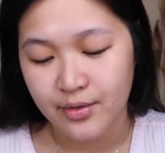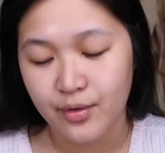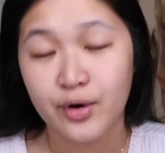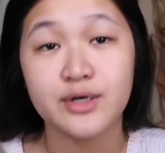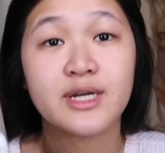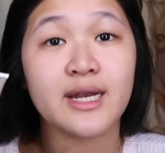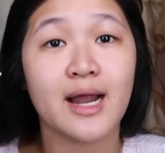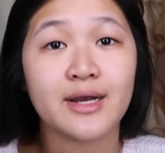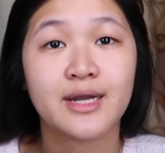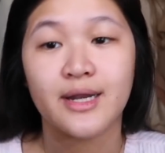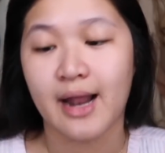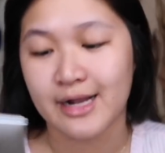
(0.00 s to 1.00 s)
the
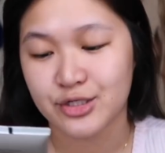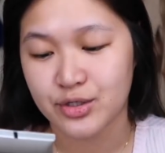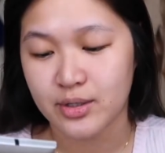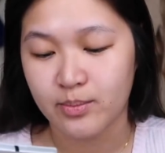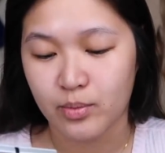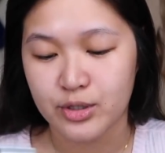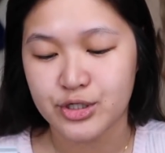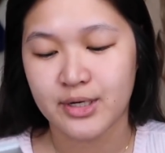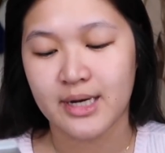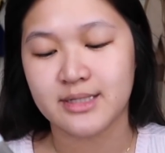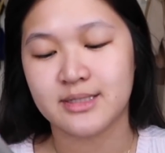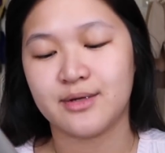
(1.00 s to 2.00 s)
Ordinary Natural
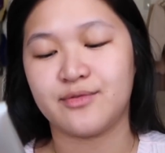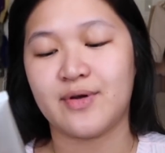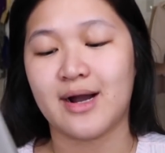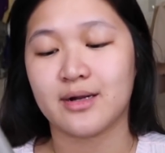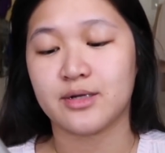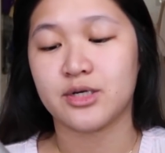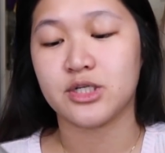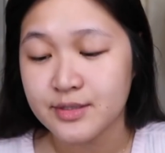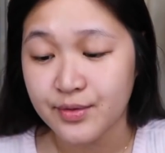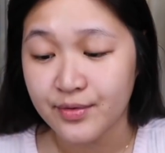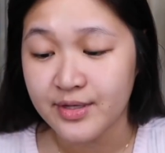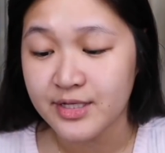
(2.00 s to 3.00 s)
Moisturizing Factor.
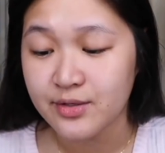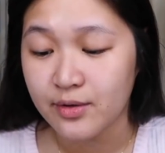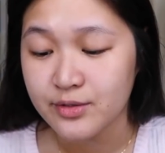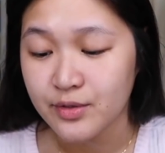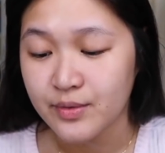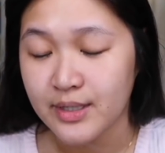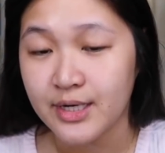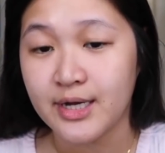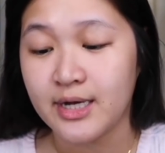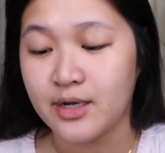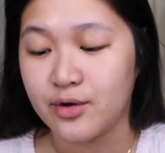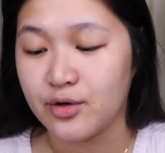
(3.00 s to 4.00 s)
So this is also
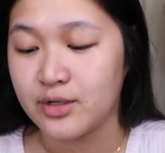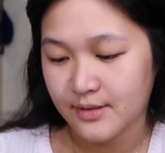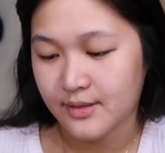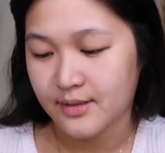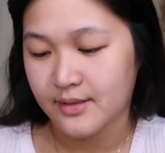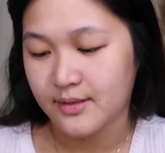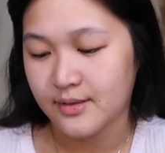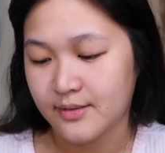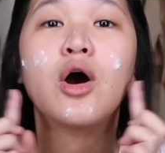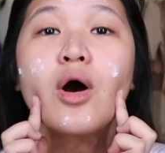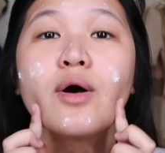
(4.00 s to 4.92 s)
really good. Okay.